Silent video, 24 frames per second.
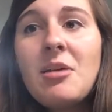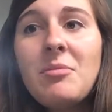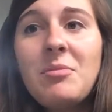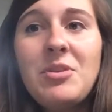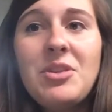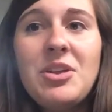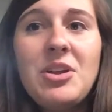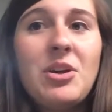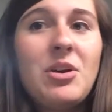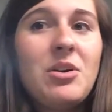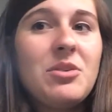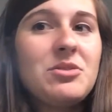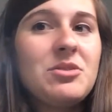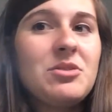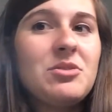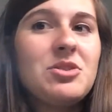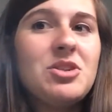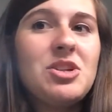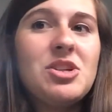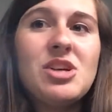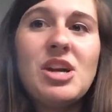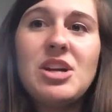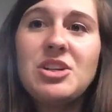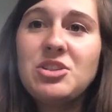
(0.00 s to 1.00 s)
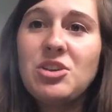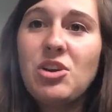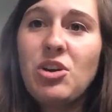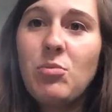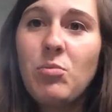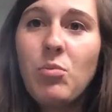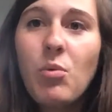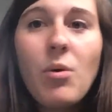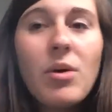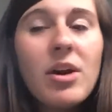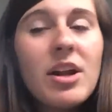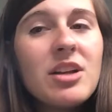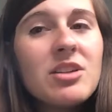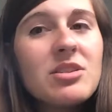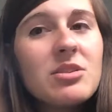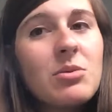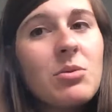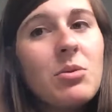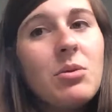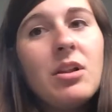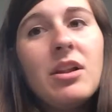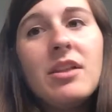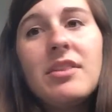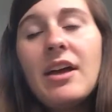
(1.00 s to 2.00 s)
But then also she tries to go to boarding
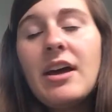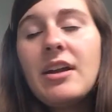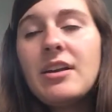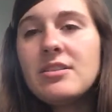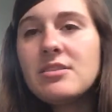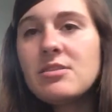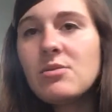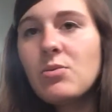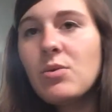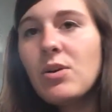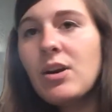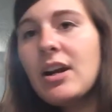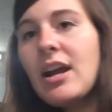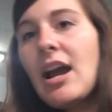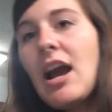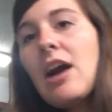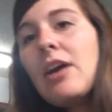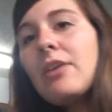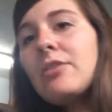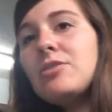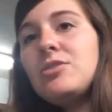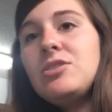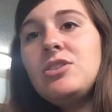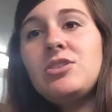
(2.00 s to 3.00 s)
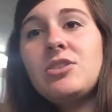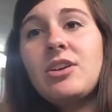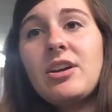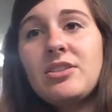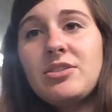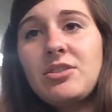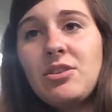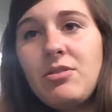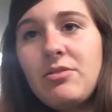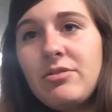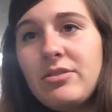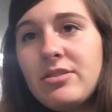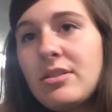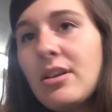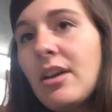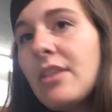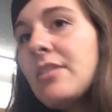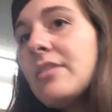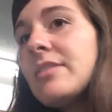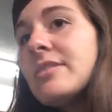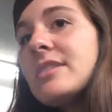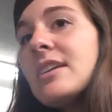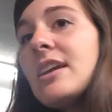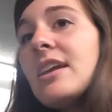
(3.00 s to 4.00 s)
school and that doesn't work out, and she tries to go to this
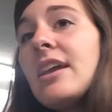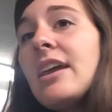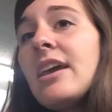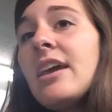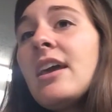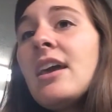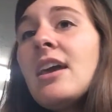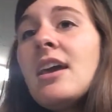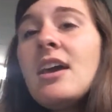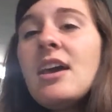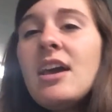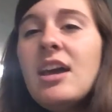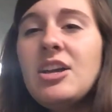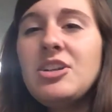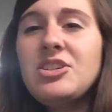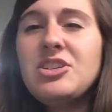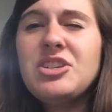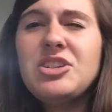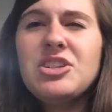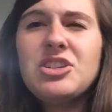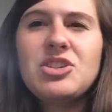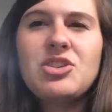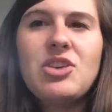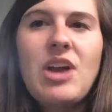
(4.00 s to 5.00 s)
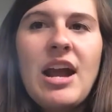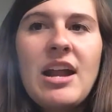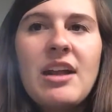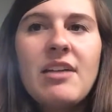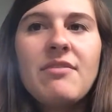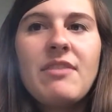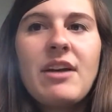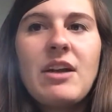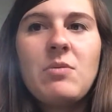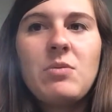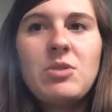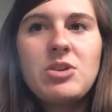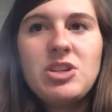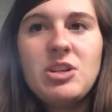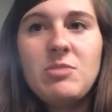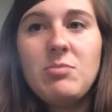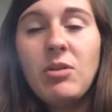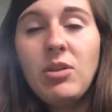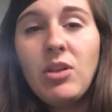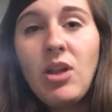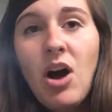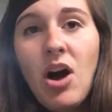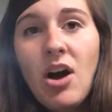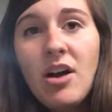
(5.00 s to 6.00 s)
other city, and she's just trying to find where she
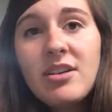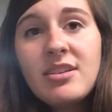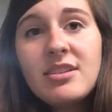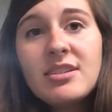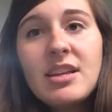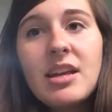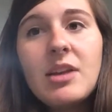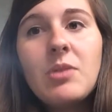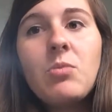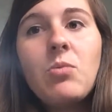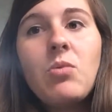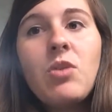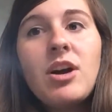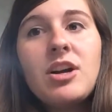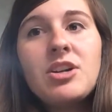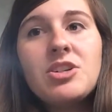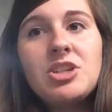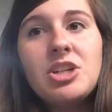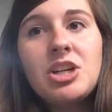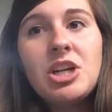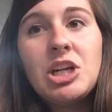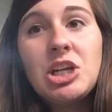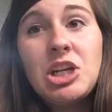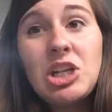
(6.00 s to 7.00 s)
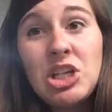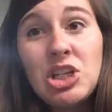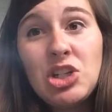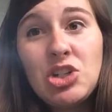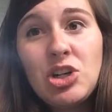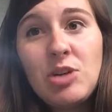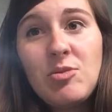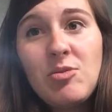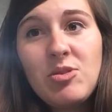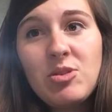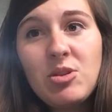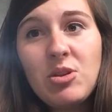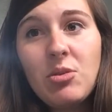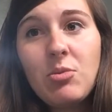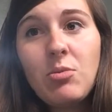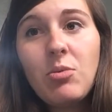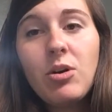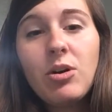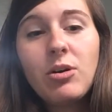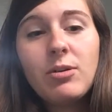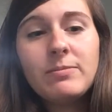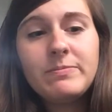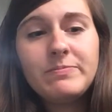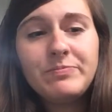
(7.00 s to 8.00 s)
belongs and what she can contribute to the
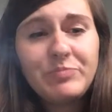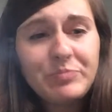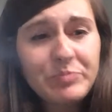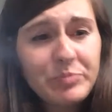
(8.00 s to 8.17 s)
world.